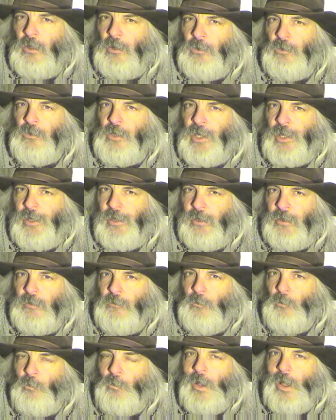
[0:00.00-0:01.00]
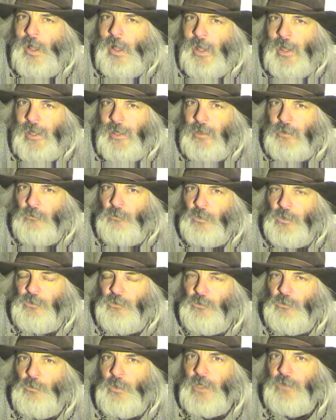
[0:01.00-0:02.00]
Okay, why would
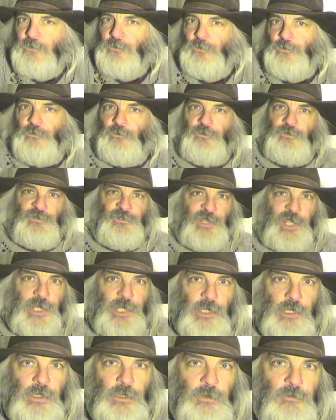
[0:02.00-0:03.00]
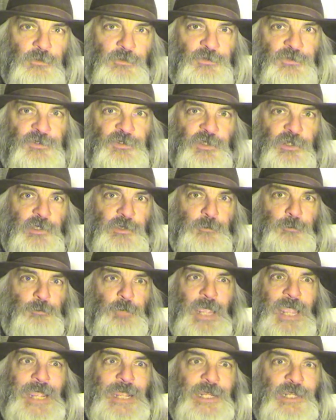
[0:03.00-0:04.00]
you want to sell 6
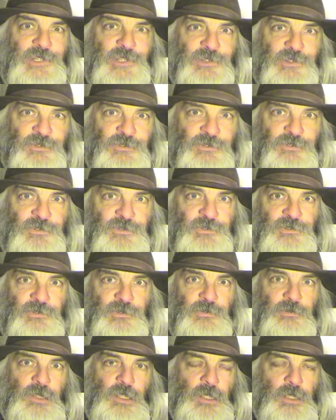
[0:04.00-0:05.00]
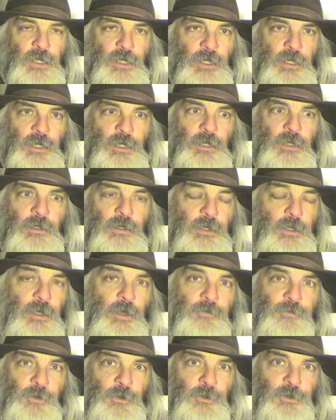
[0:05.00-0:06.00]
pages
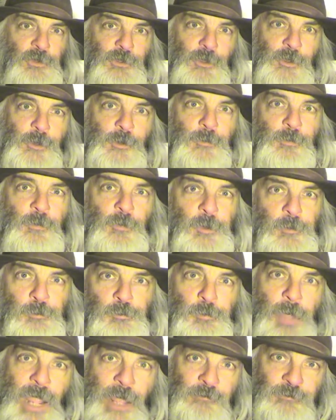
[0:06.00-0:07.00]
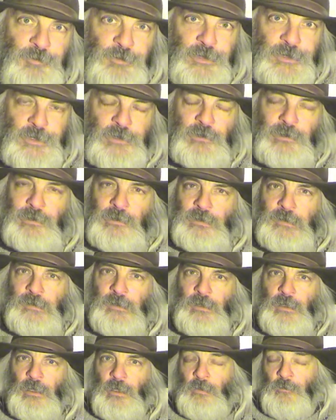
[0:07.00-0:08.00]
of your little pamphlet
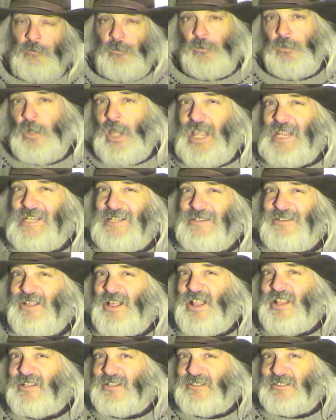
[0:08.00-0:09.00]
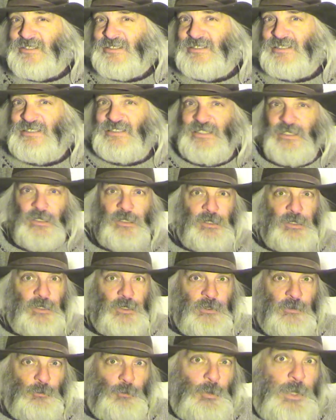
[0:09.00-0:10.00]
for $9
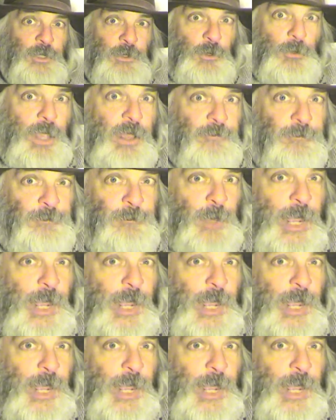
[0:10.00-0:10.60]
when you have